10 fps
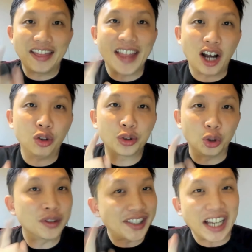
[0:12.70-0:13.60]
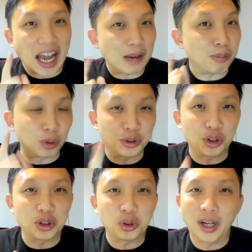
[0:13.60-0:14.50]
now, don't say I bojo
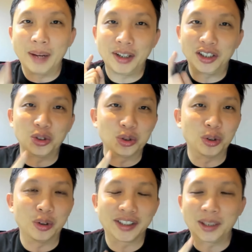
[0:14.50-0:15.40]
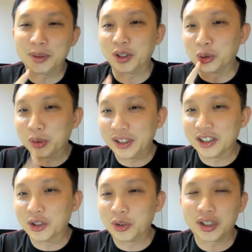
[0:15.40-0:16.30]
you. I'm letting you know of some of the good
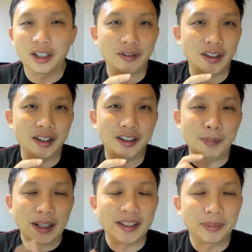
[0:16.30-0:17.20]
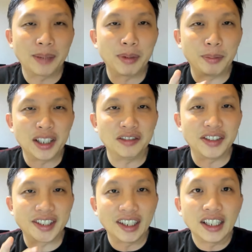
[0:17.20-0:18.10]
deals which I've spent some time at Medini
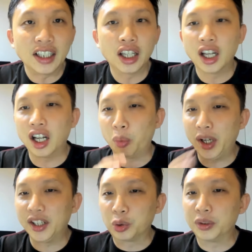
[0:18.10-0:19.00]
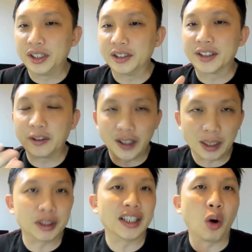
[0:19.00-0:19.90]
recently. What are the good deals
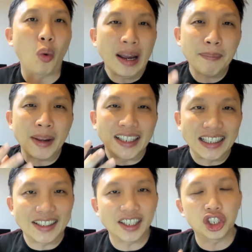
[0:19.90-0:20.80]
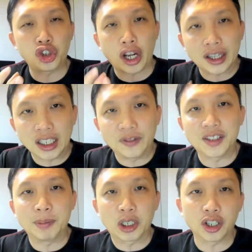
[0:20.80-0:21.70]
available? Now, why Medini is attractive is
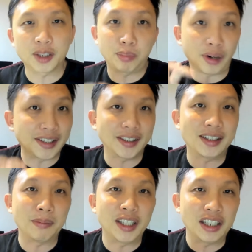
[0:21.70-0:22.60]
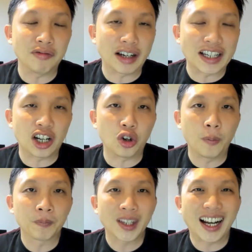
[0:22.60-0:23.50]
because prices in Medini right now
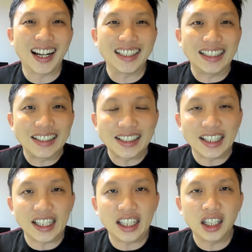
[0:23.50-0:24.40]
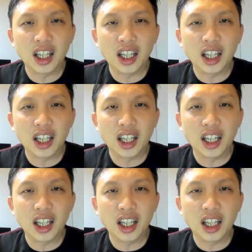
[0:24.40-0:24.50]
are easily